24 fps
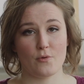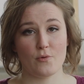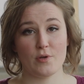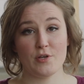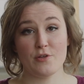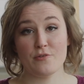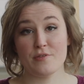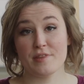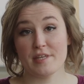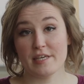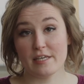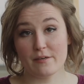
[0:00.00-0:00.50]

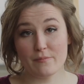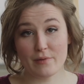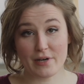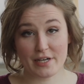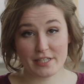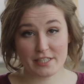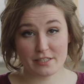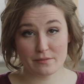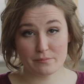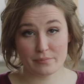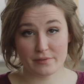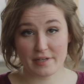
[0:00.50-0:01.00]
When you think
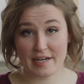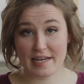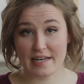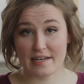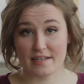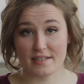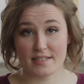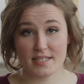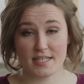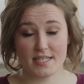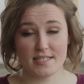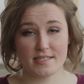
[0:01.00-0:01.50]
about your
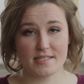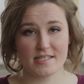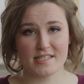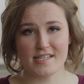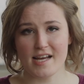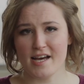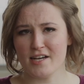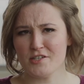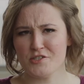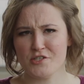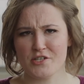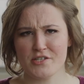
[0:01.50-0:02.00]
brand, it's
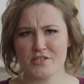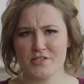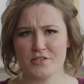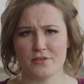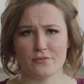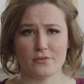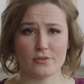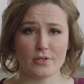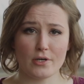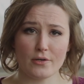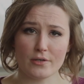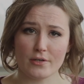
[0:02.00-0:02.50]
not just
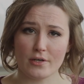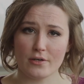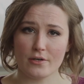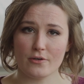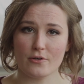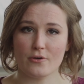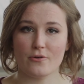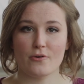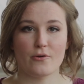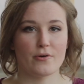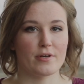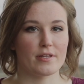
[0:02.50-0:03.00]
your
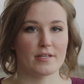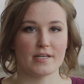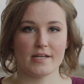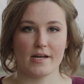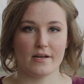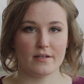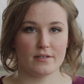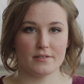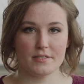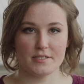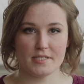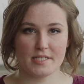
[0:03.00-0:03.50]
logo or the
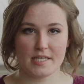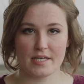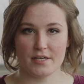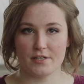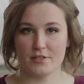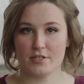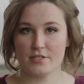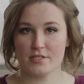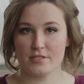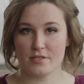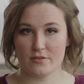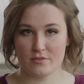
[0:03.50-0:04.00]
colors that
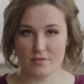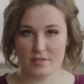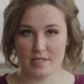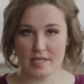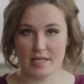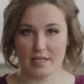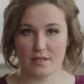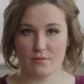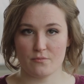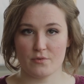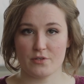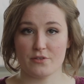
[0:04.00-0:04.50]
are
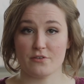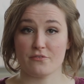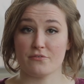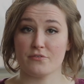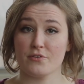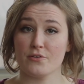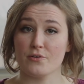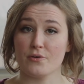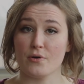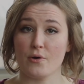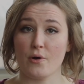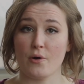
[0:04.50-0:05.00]
associated with your
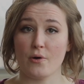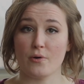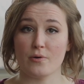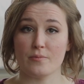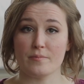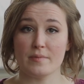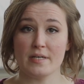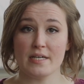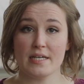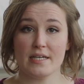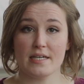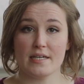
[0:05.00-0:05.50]
funeral
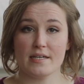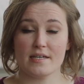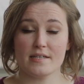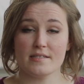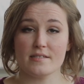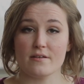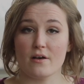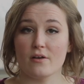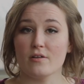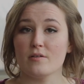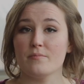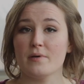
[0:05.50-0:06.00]
home,
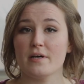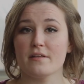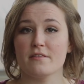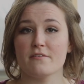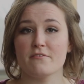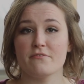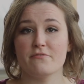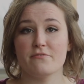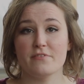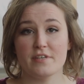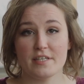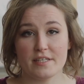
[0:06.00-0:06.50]
it's all about
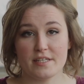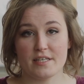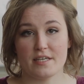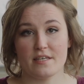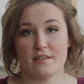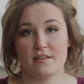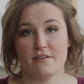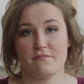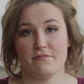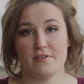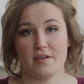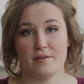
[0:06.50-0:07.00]
the
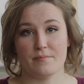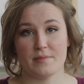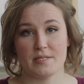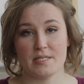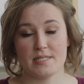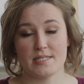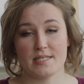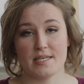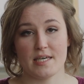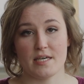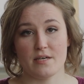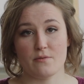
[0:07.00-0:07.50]
feeling that
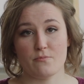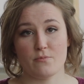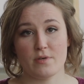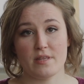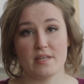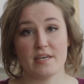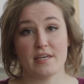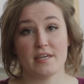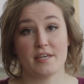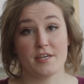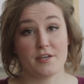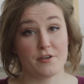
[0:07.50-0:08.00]
families get
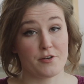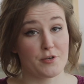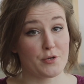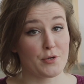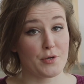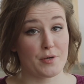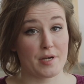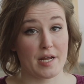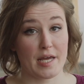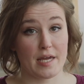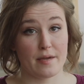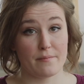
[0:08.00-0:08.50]
when they hear
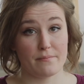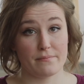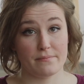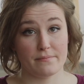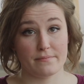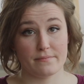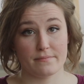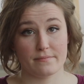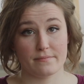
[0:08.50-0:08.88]
your name.